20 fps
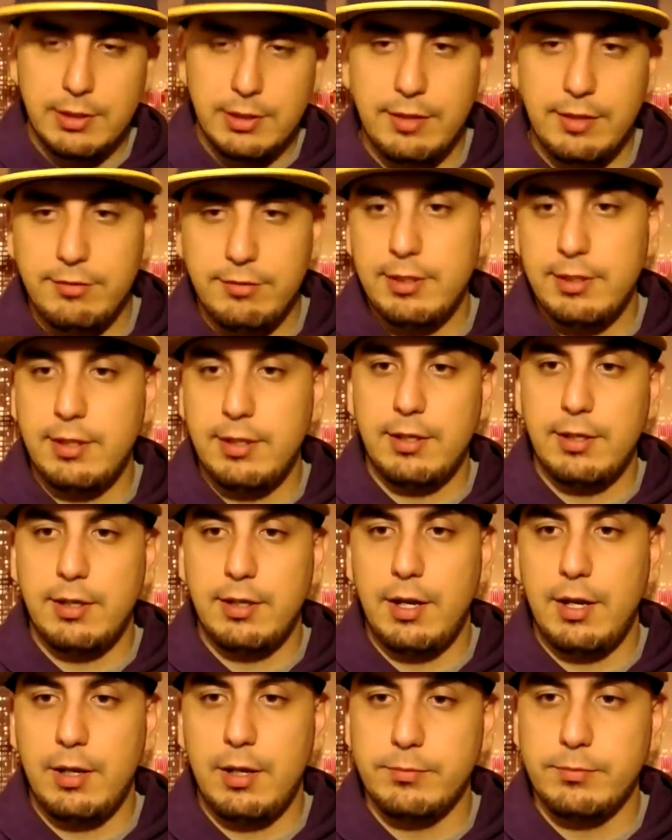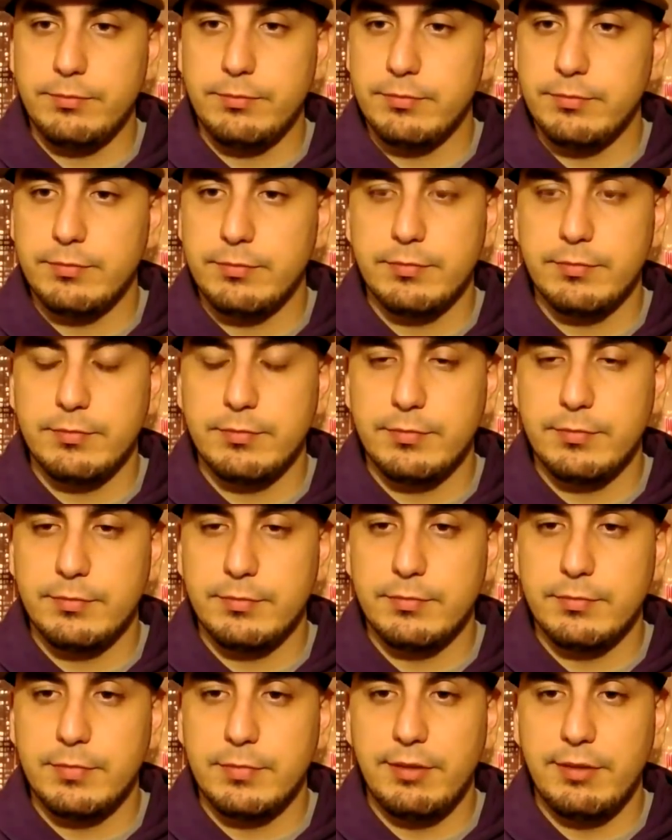It's
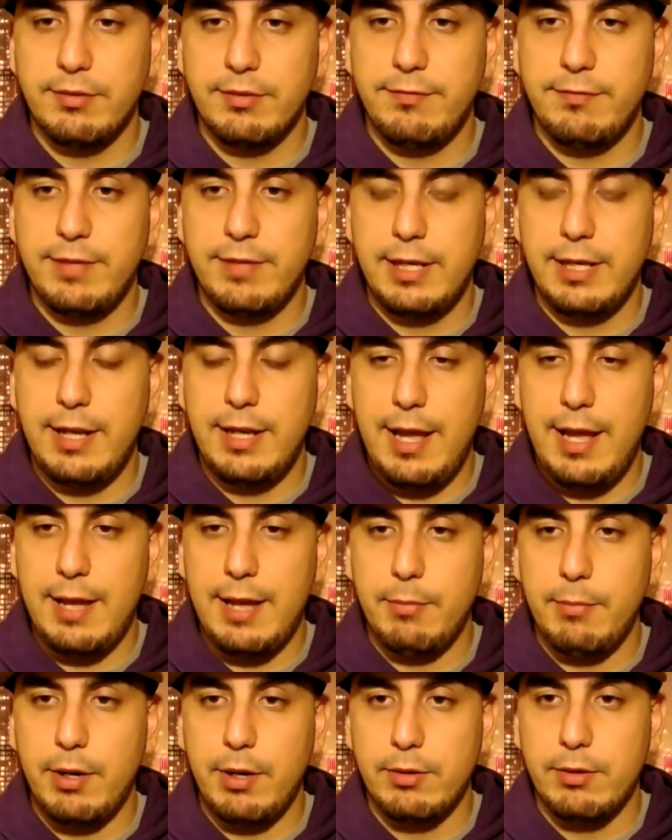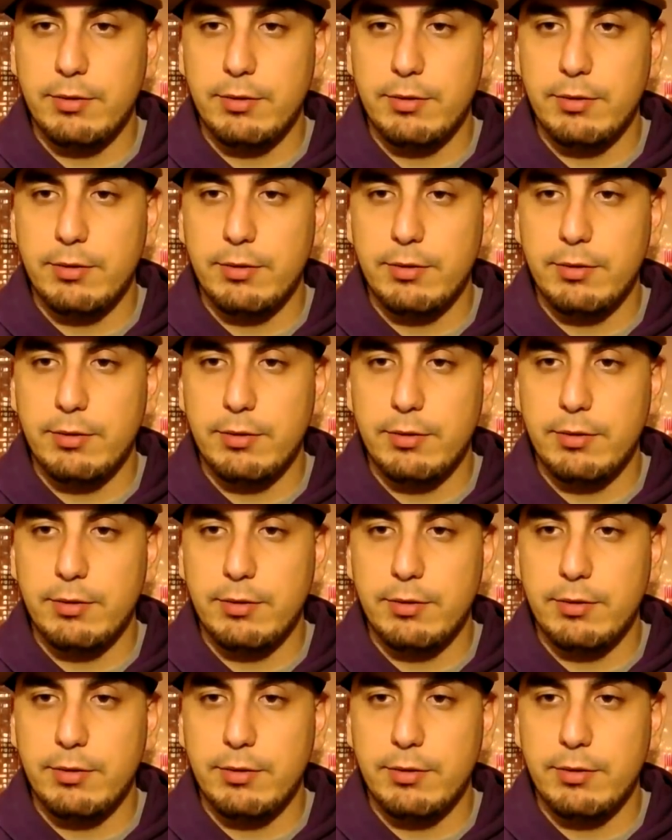a fitted hat, bro.